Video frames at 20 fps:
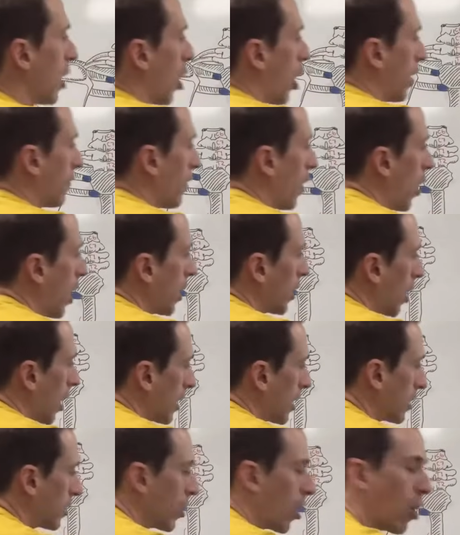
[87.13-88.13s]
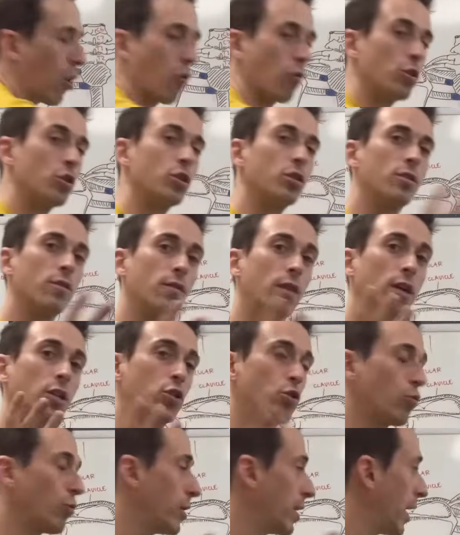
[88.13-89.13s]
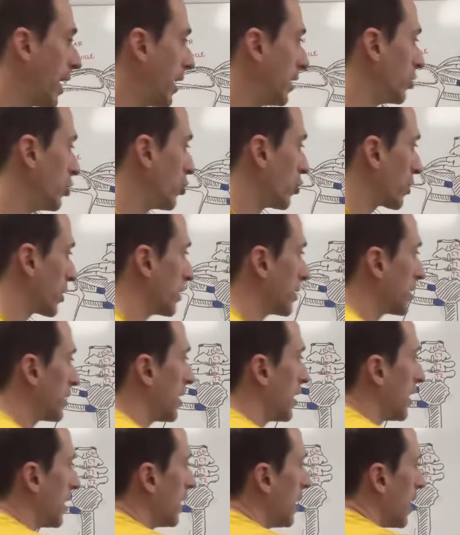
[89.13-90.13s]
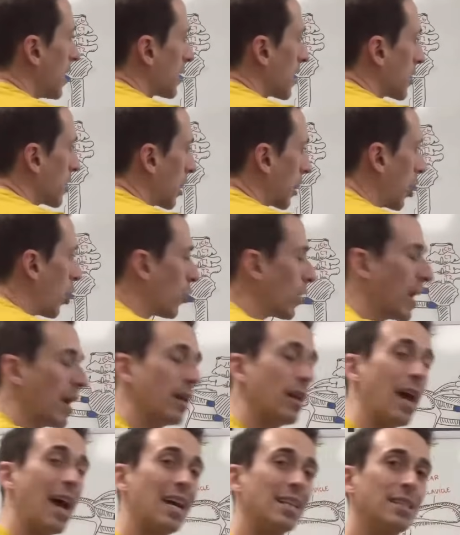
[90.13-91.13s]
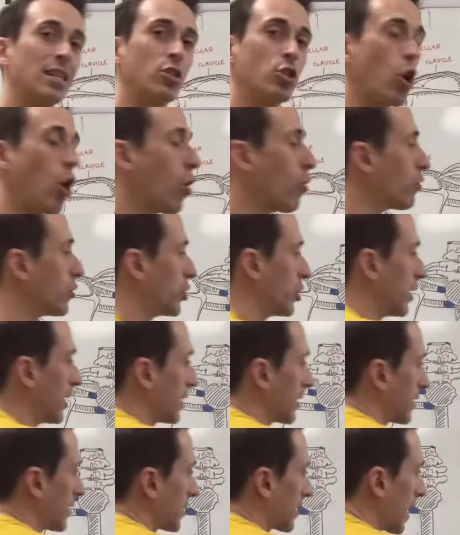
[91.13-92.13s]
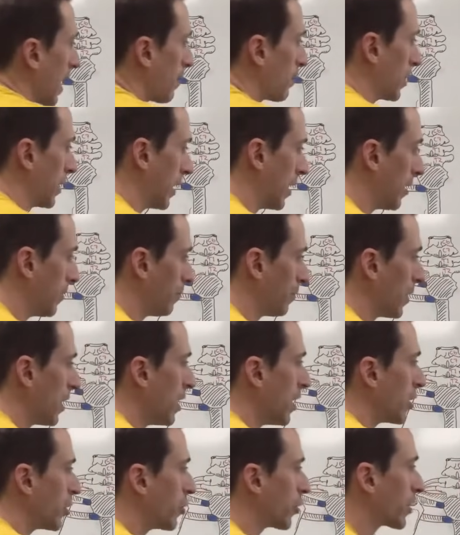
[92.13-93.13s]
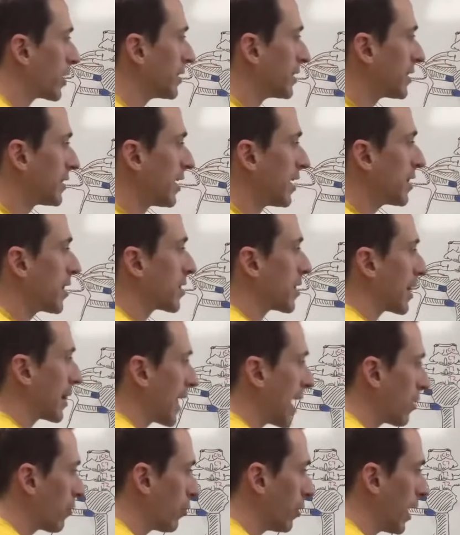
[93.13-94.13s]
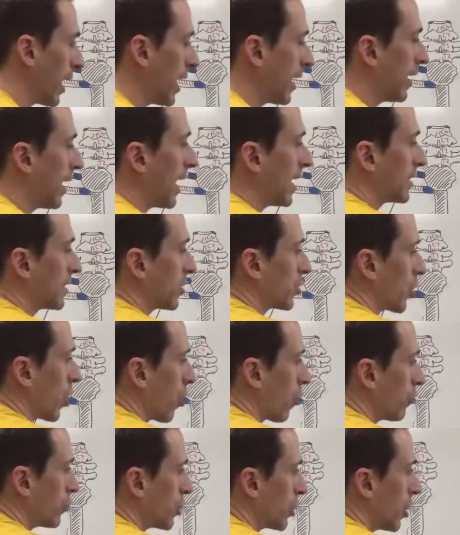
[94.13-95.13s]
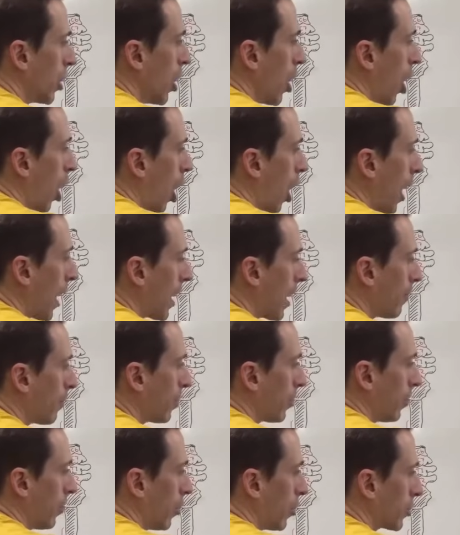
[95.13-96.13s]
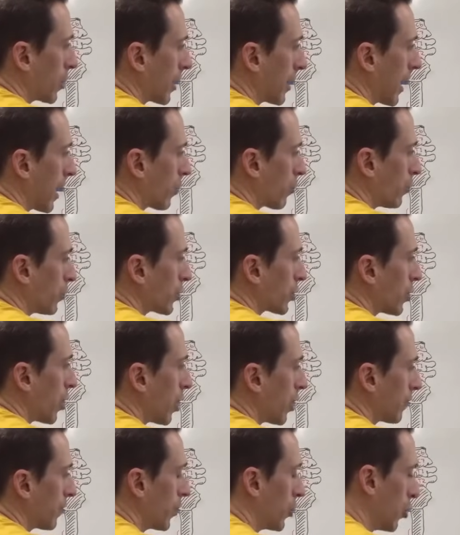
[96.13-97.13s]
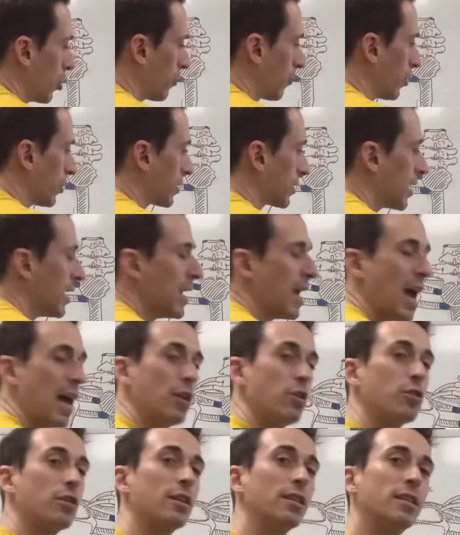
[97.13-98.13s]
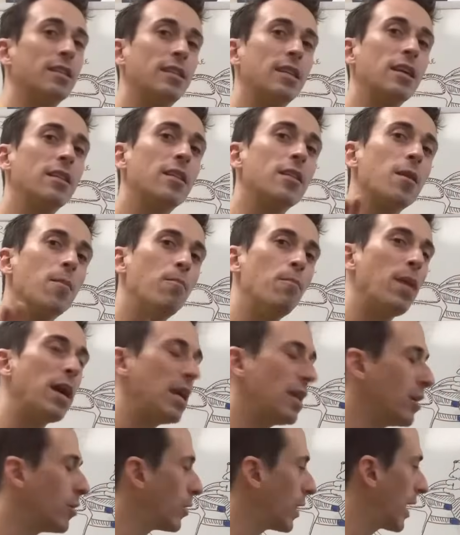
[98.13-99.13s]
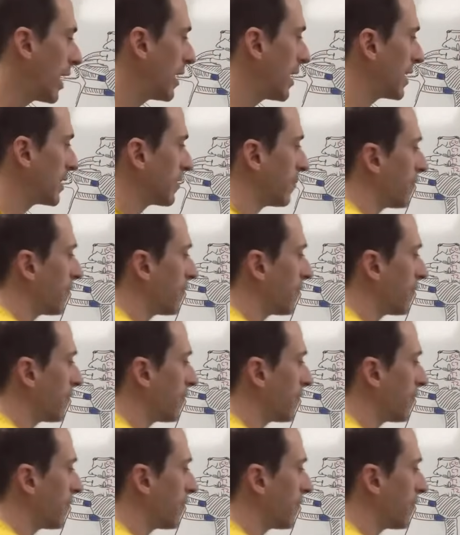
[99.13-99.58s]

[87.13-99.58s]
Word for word: I've highlighted the origins of these three heads. You can see that the long head has its origin at the scapula. You can see that the lateral head has its origin high up on the lateral side of the humerus, and you can see that the medial head has a